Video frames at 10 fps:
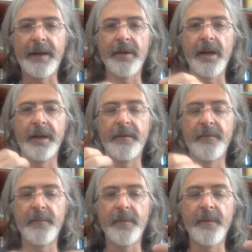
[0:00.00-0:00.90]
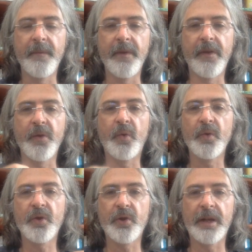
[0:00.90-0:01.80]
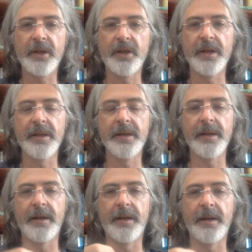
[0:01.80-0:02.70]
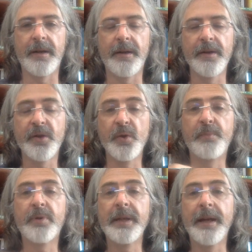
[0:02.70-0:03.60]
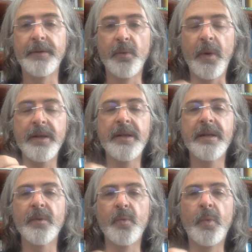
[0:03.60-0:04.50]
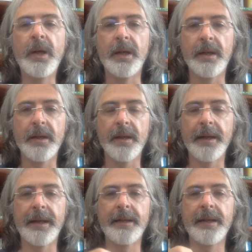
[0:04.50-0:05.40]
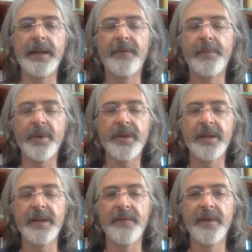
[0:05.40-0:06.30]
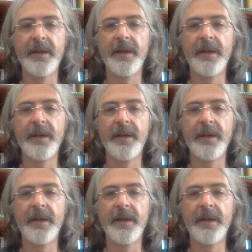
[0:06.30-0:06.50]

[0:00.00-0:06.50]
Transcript: kind of thought structures are supreme, the ones that work and deliver positive